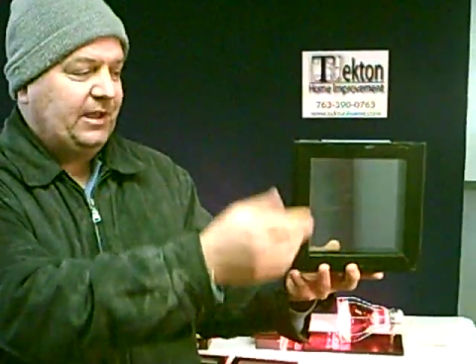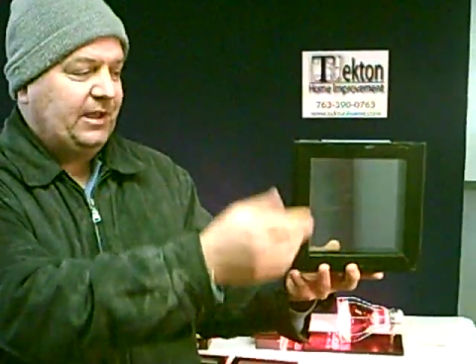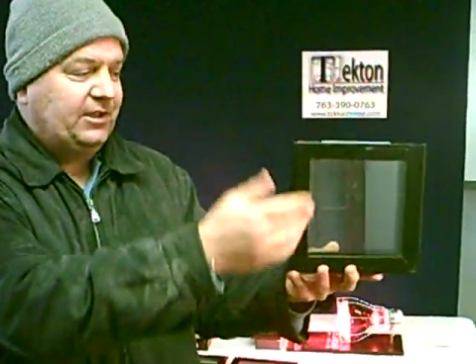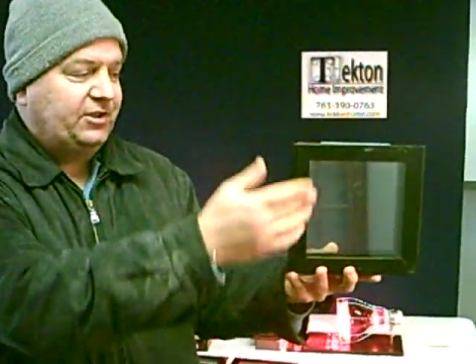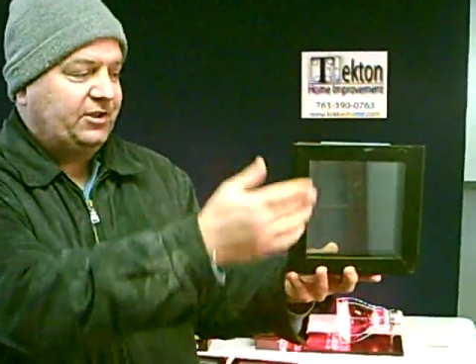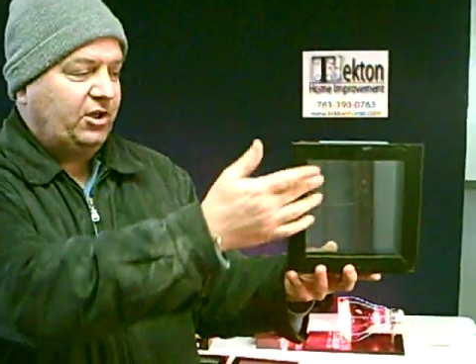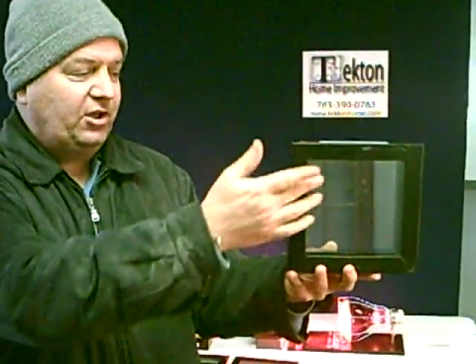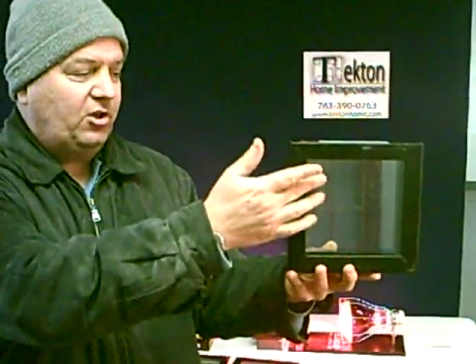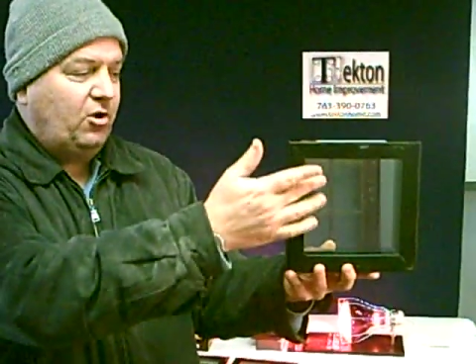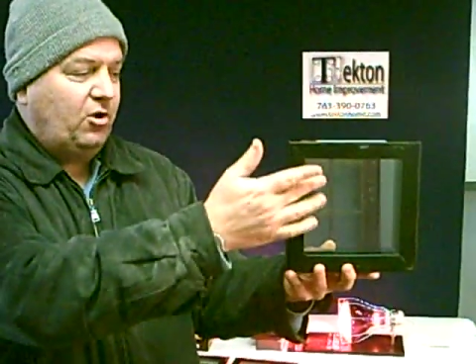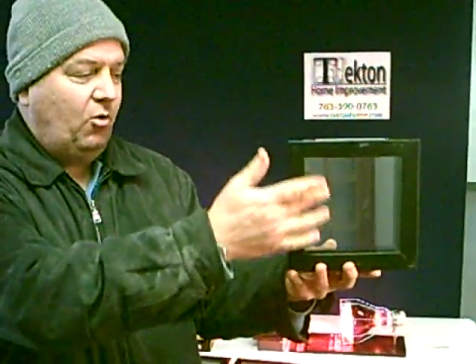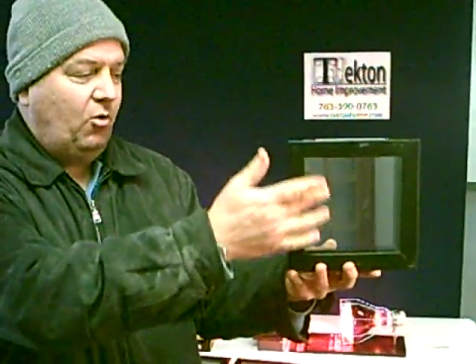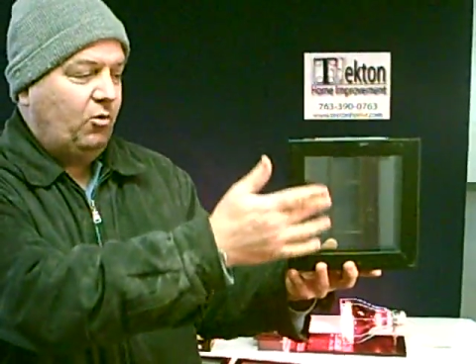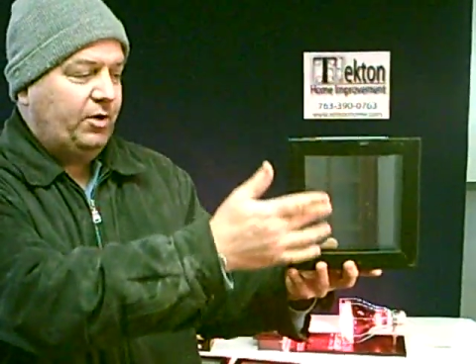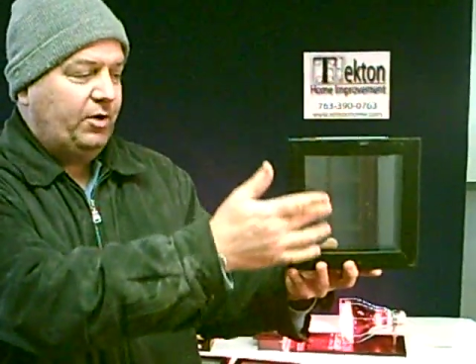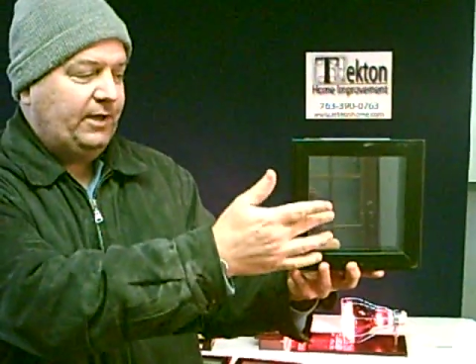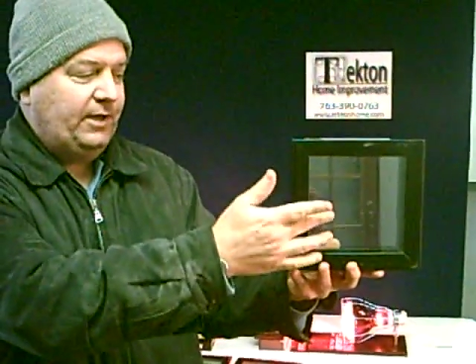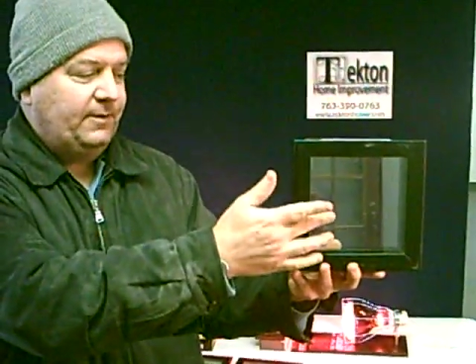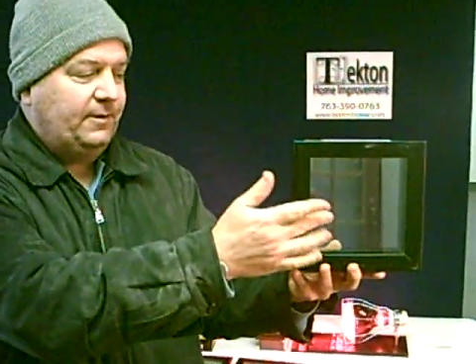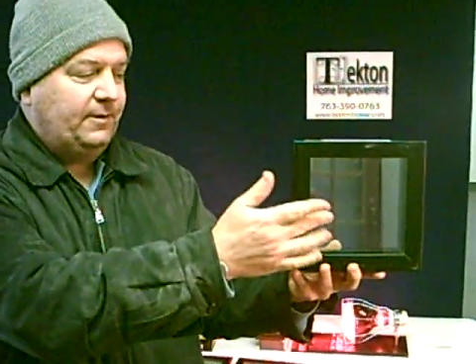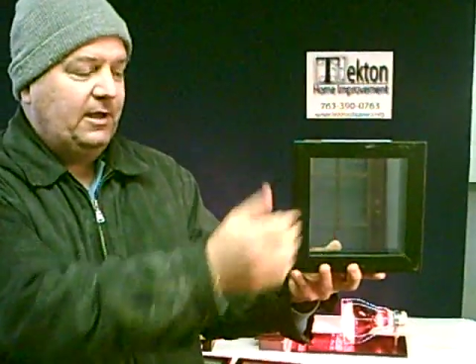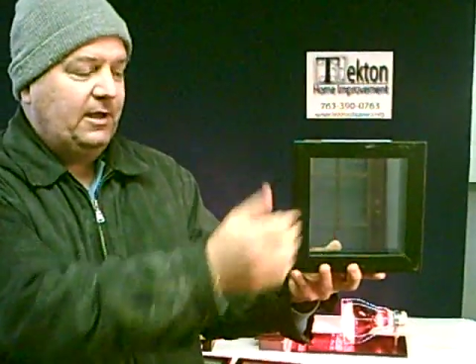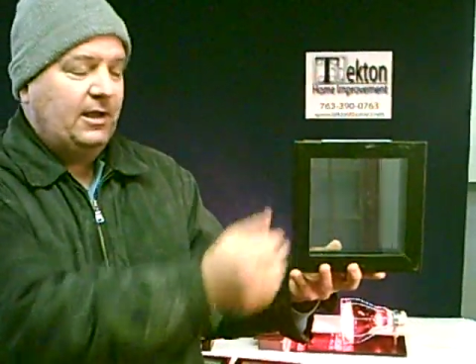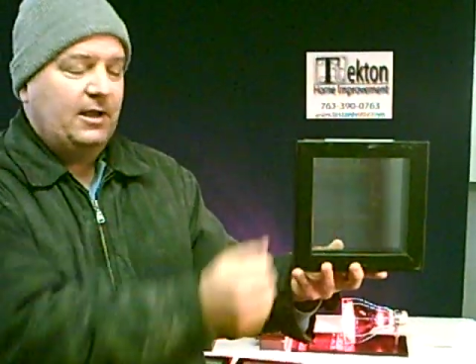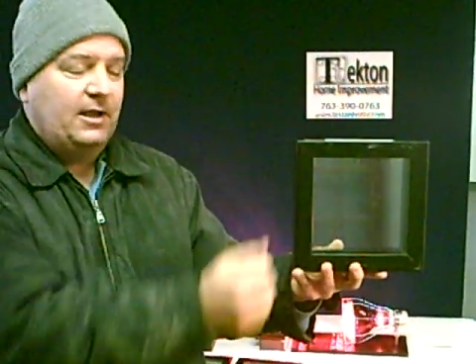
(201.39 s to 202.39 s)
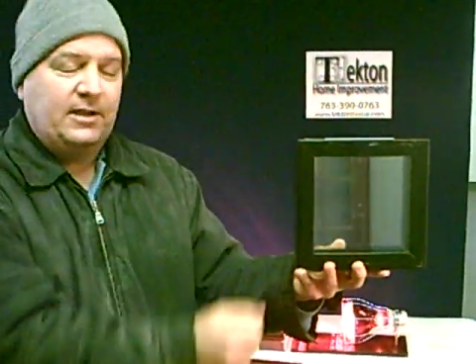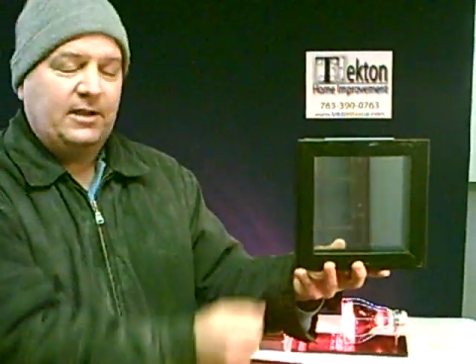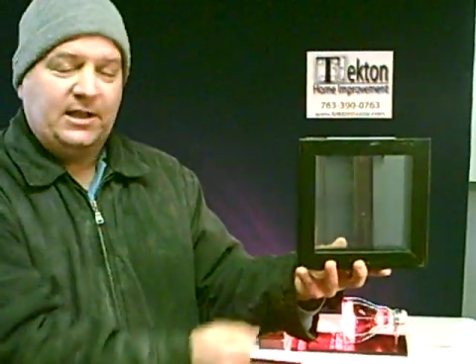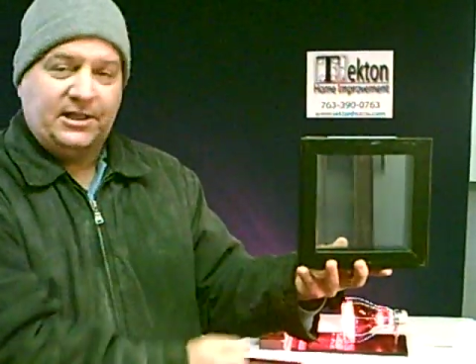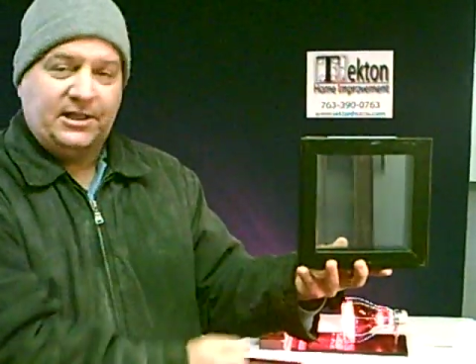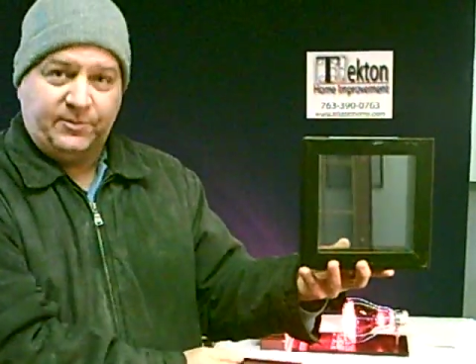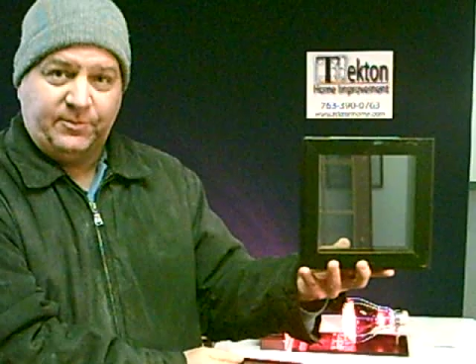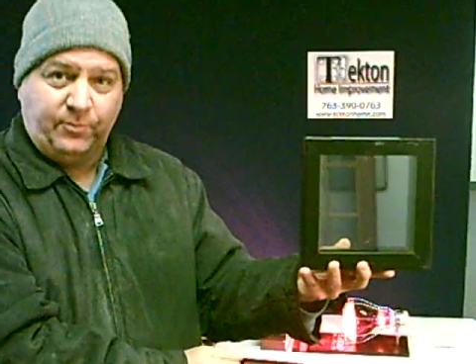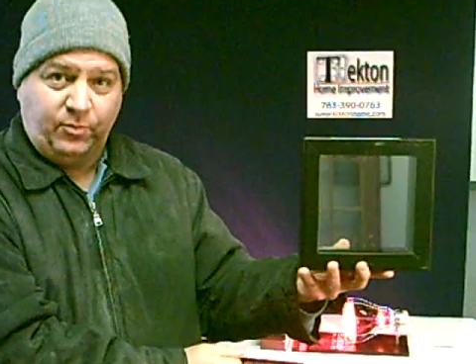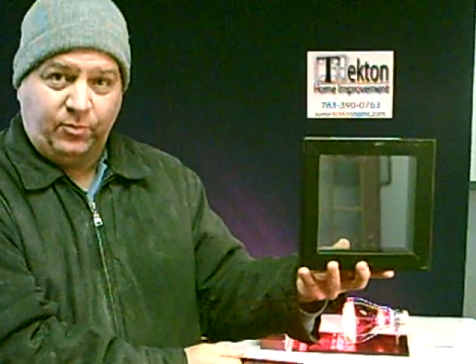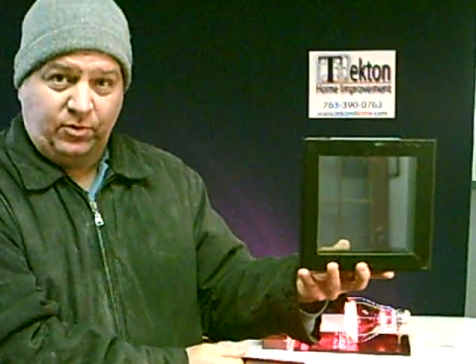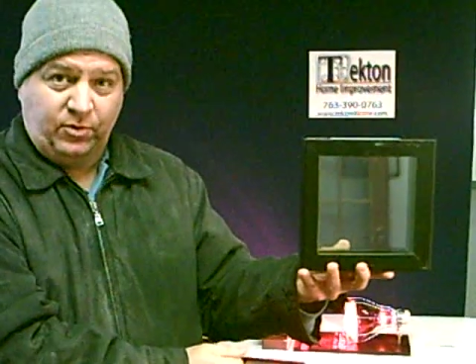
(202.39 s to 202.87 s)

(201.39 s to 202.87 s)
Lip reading: It's a coating that's